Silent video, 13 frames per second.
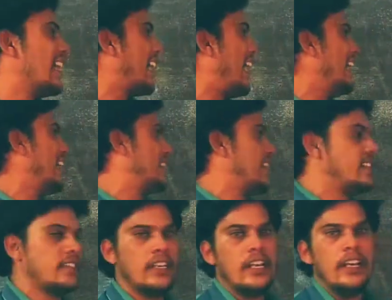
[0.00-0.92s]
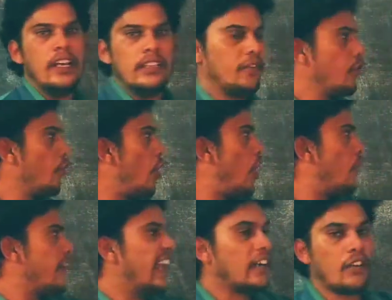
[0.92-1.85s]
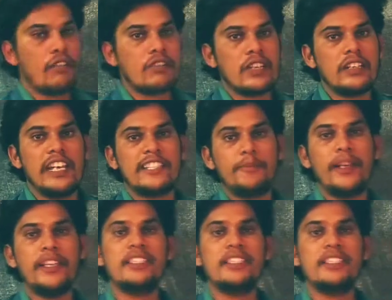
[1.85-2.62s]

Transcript: in the conductors, the flow of electrons takes